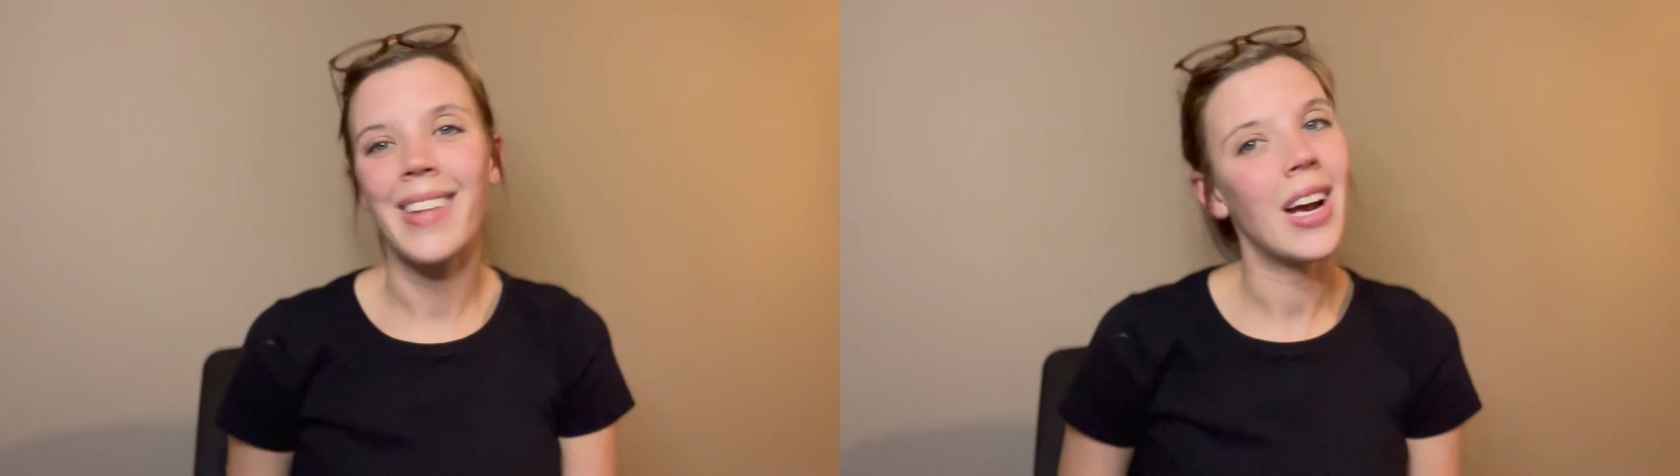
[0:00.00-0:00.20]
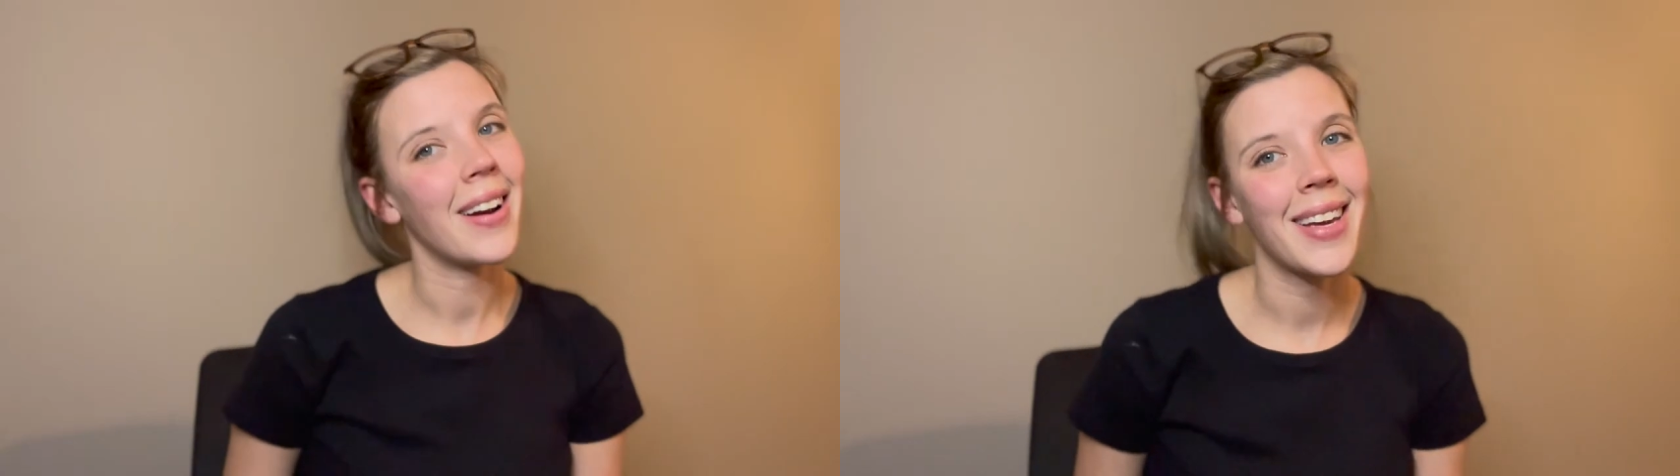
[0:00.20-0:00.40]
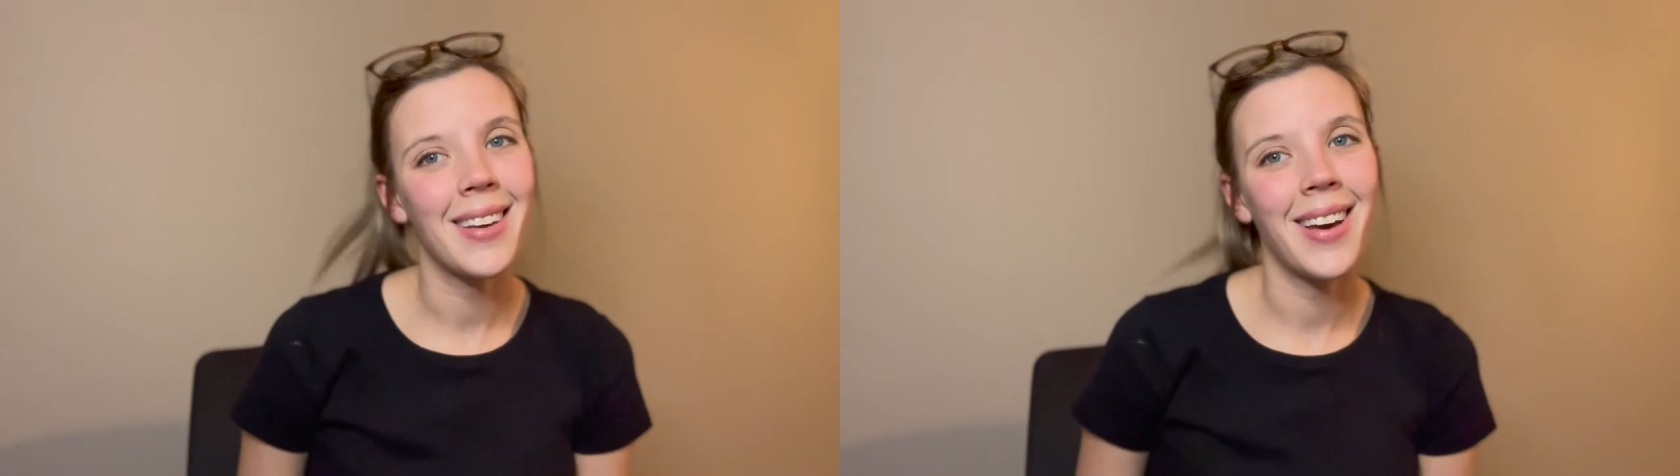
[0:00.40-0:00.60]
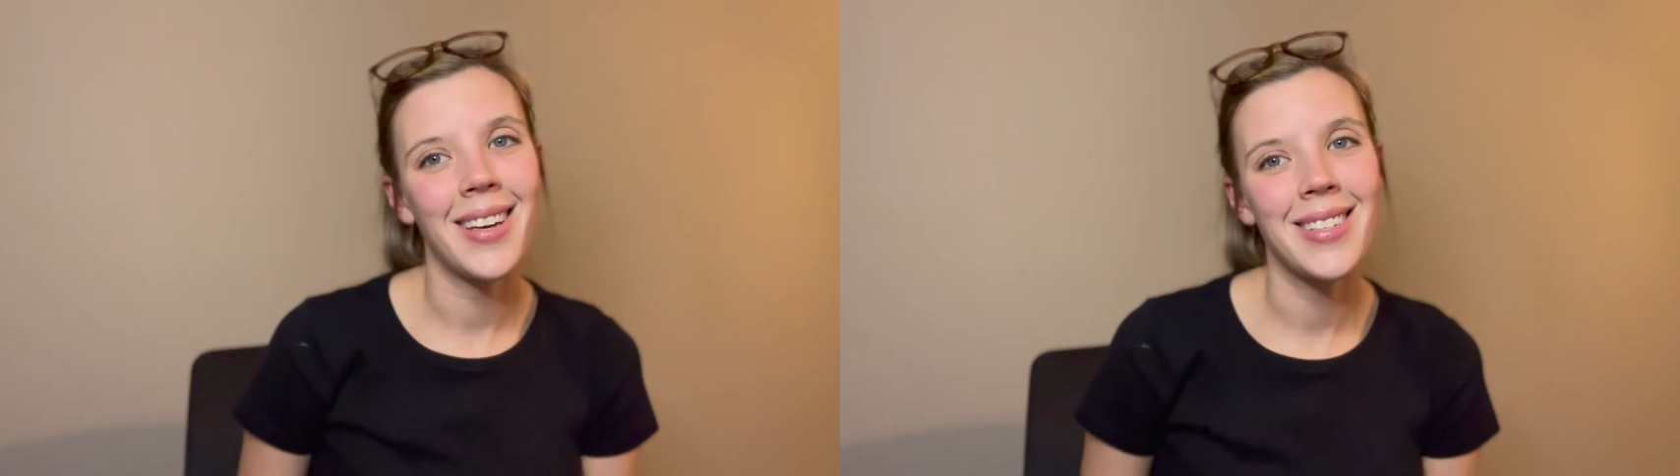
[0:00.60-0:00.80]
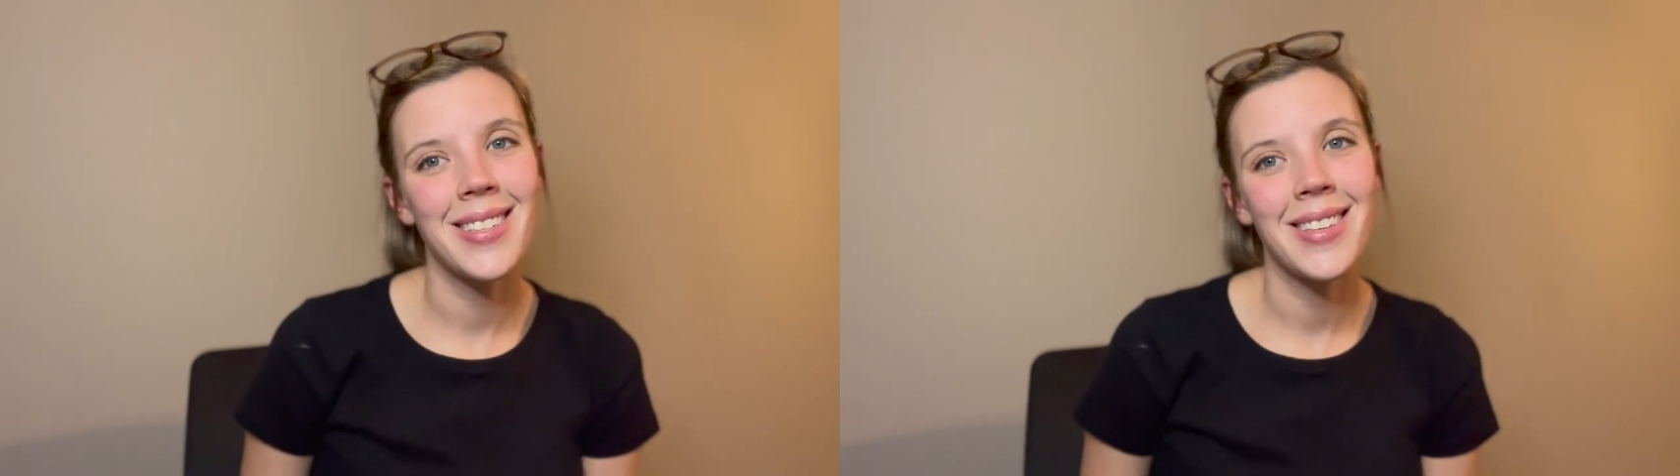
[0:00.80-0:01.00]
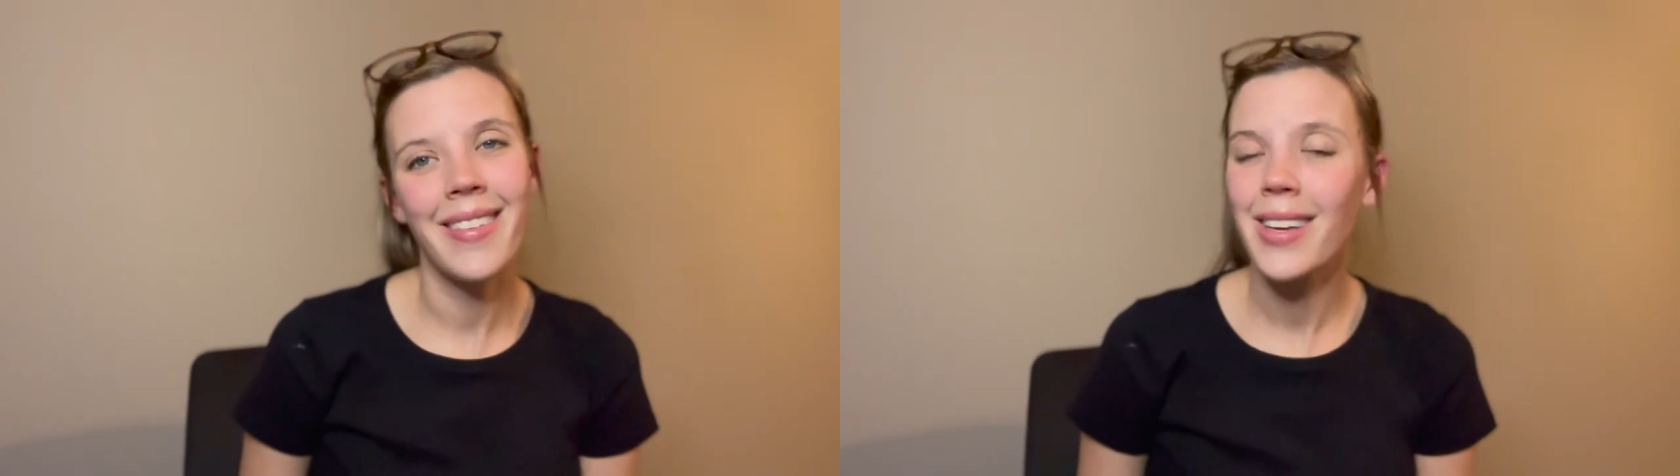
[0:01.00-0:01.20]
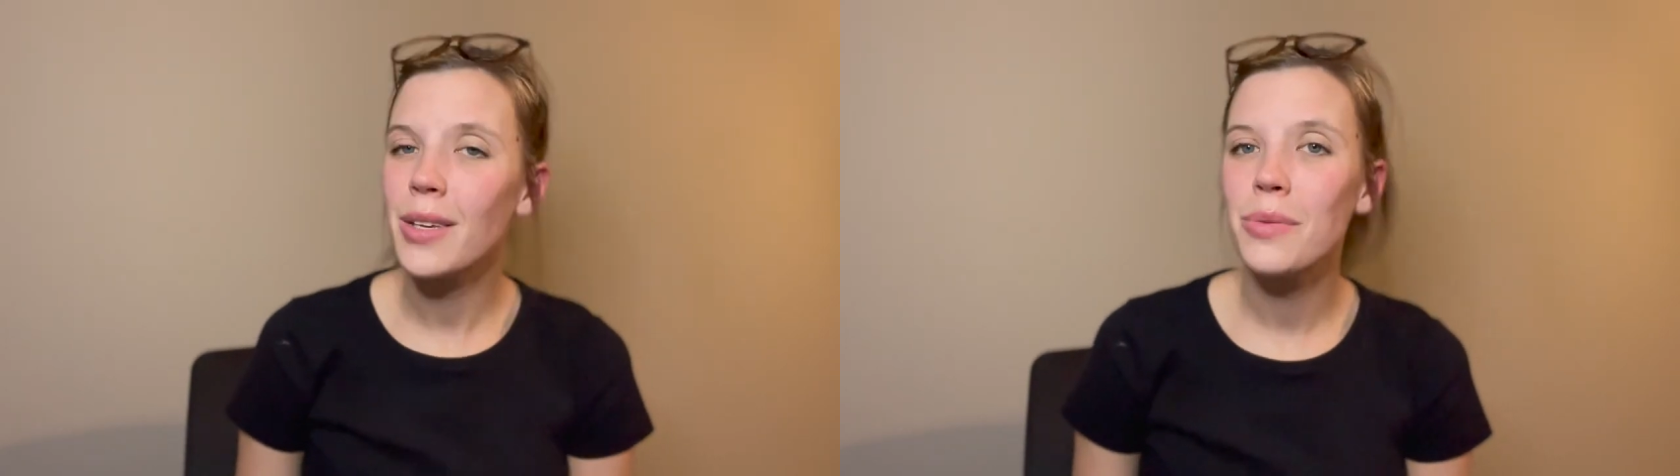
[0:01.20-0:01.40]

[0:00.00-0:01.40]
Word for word: All right, guys, thank you